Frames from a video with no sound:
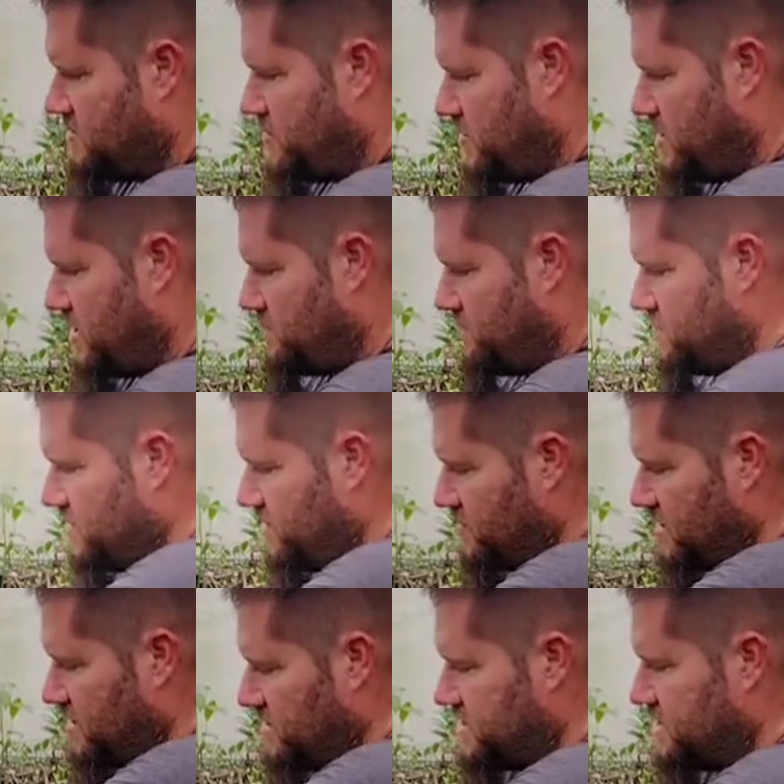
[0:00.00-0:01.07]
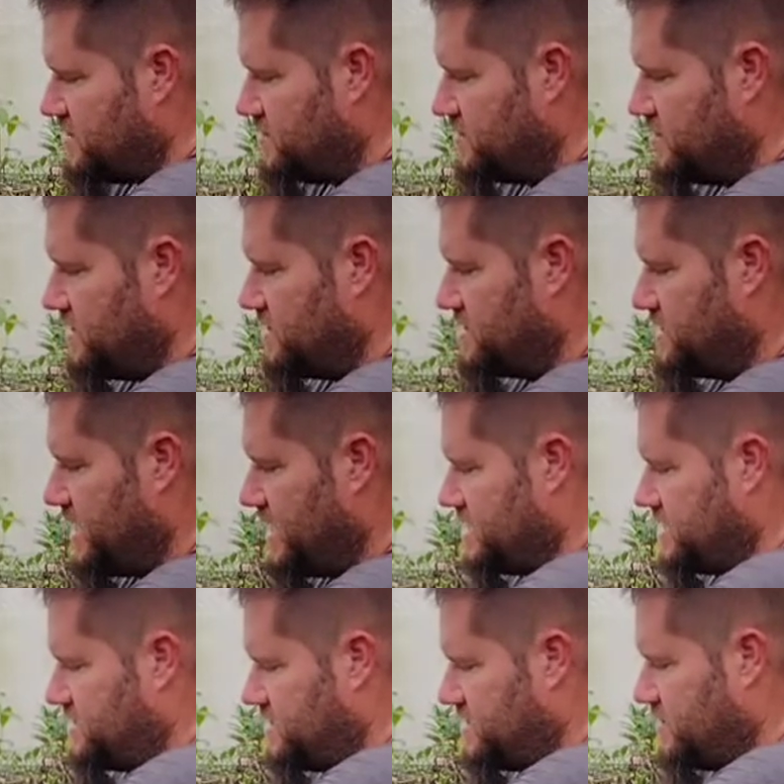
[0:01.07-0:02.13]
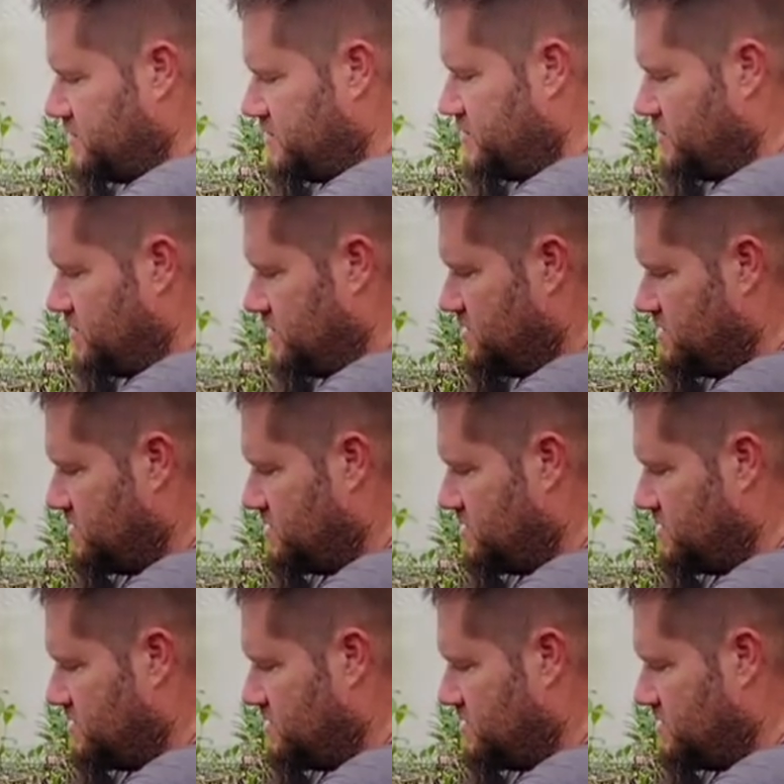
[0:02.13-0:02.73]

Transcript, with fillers: What I really want to do is get to